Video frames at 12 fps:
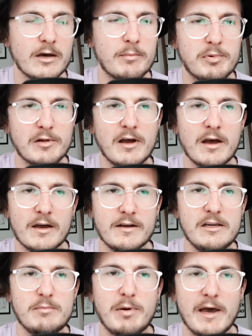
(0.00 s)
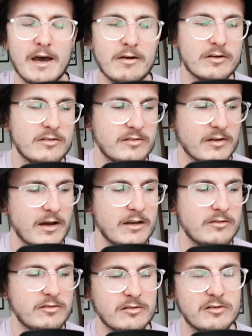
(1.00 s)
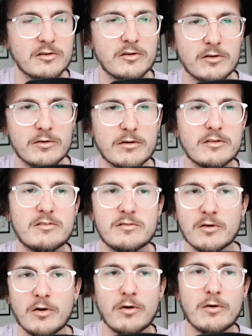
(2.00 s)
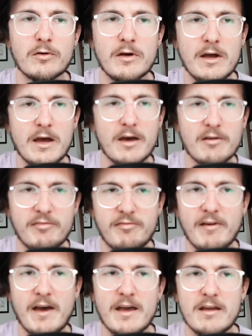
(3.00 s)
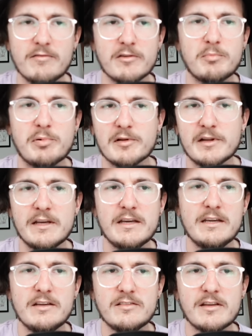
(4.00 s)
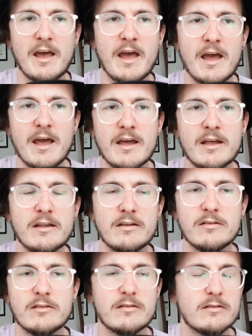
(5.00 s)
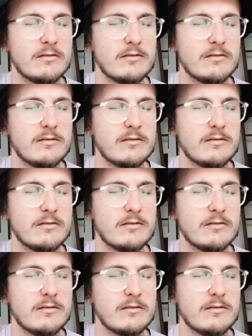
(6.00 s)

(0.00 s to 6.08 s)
a bloody parasite. So do us all a favour, please, and